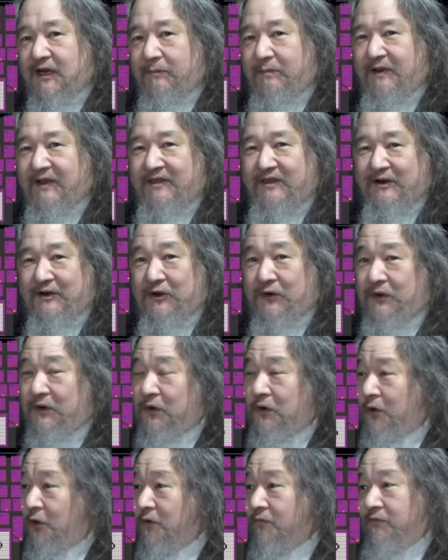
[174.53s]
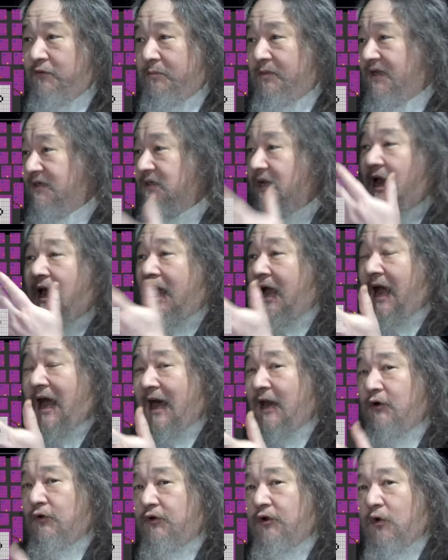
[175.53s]
and they're going all over the place.
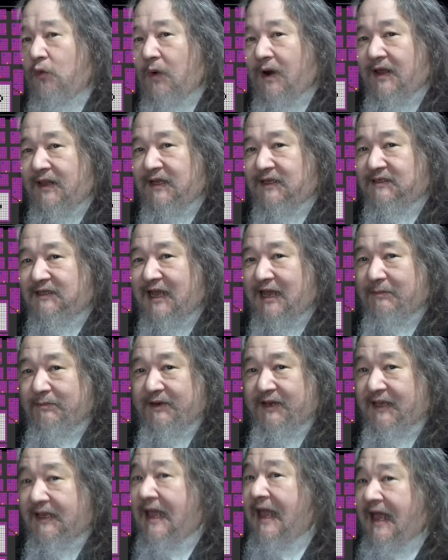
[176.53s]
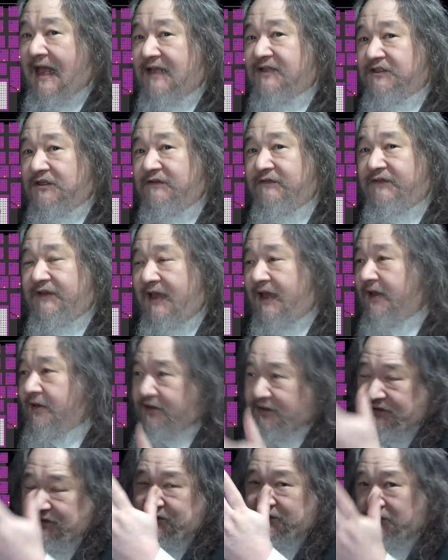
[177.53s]
I don't know why that's happening as of
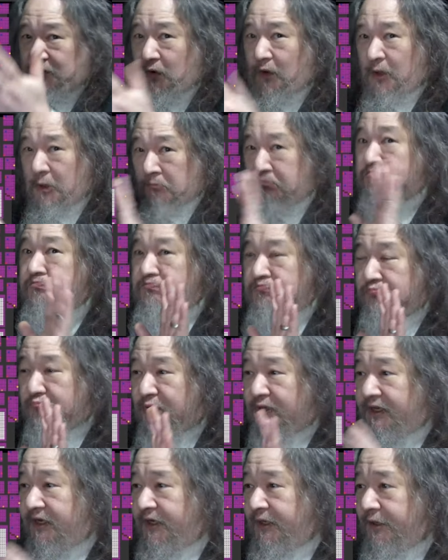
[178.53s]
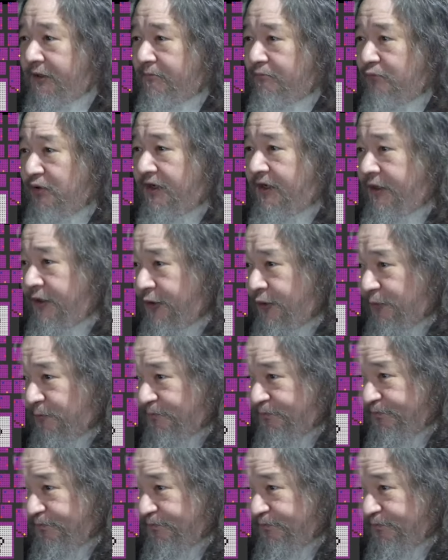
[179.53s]
yet. This is all pretty pretty new.